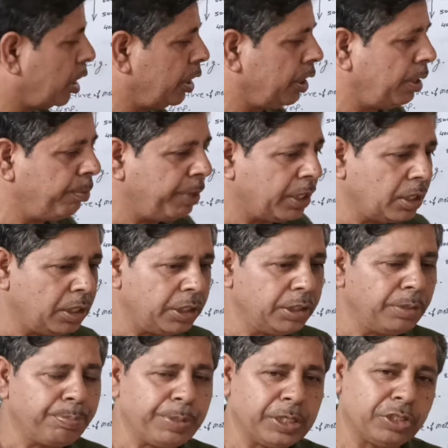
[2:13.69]
in a metal in the
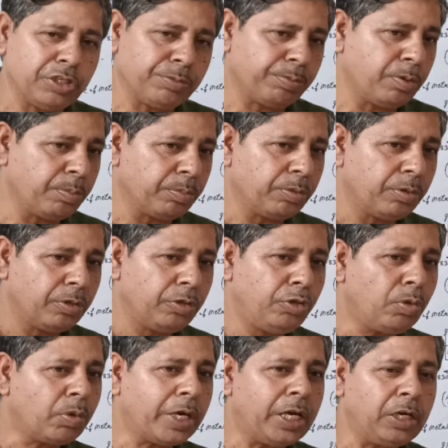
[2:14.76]
patches form. You
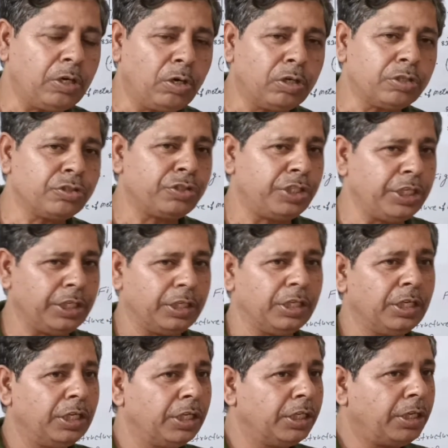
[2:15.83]
cannot see
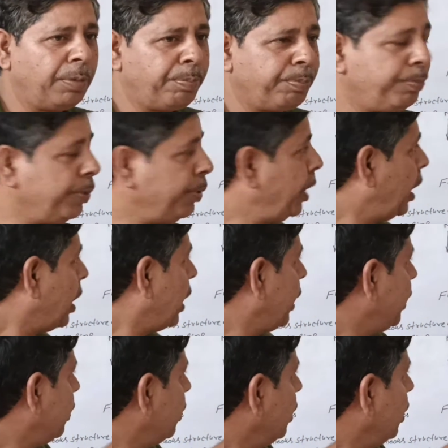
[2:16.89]
the perlite
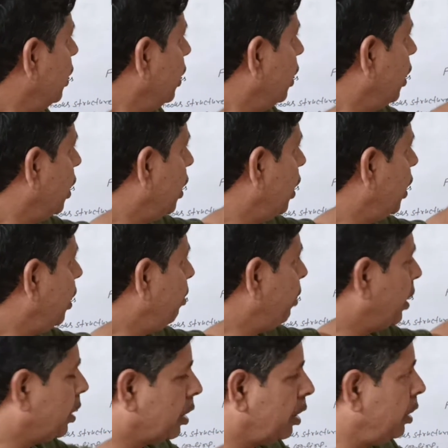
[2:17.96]
in a
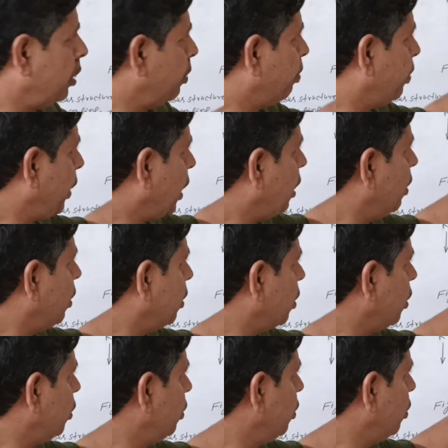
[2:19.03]
metal
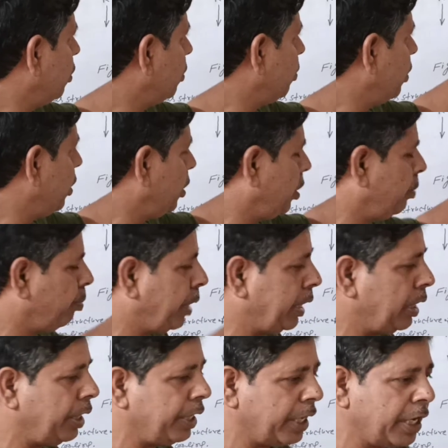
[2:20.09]
by the
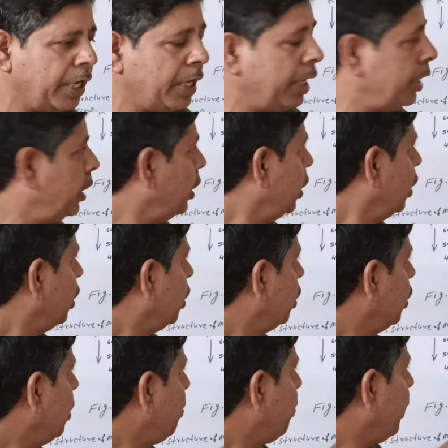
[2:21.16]
naked eye. The
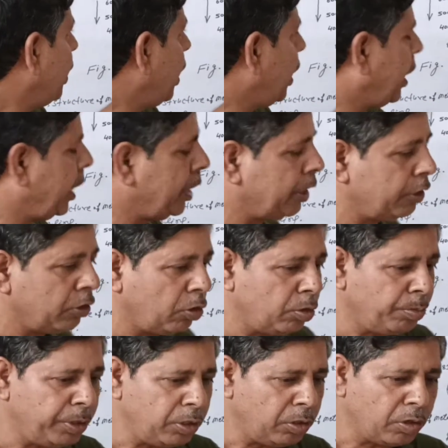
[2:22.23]
perlite is always
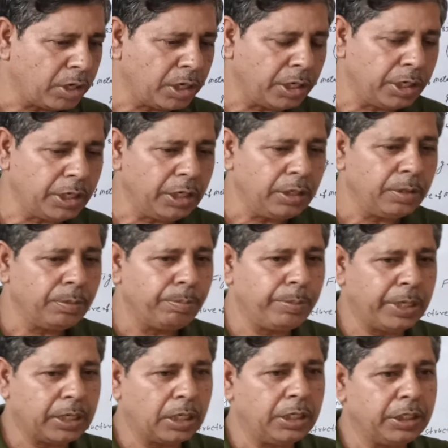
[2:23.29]
occur in a
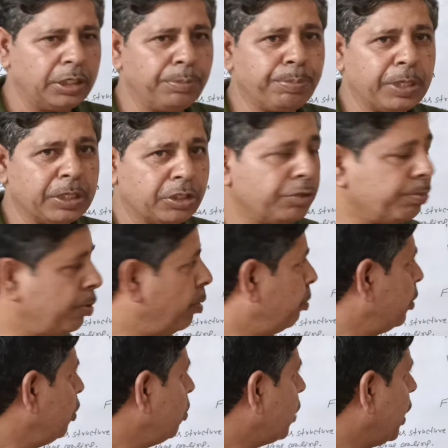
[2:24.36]
metal in the patches form.
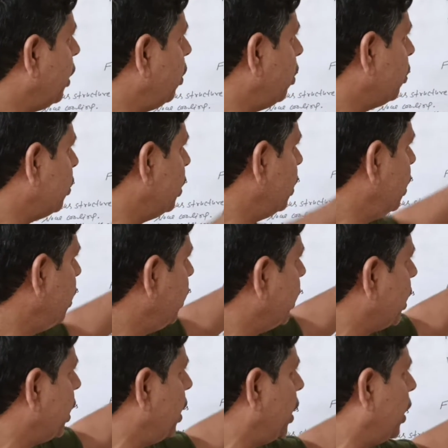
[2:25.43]
You cannot see the naked
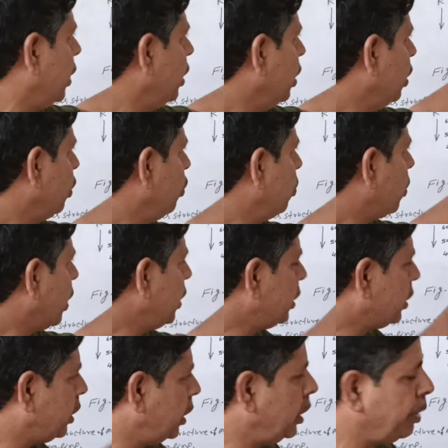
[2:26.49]
eye. You can
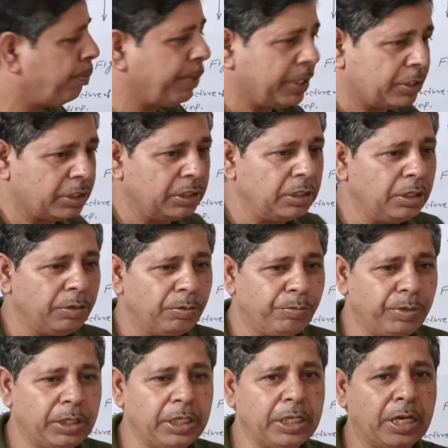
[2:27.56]
see the patches with
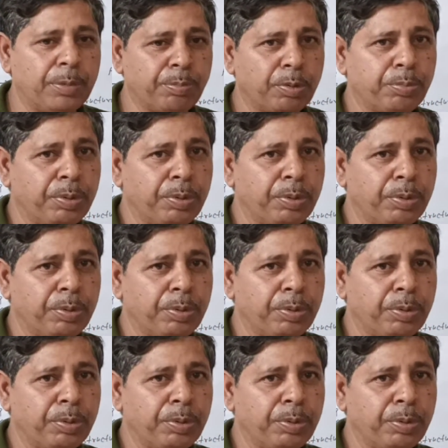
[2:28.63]
the help of a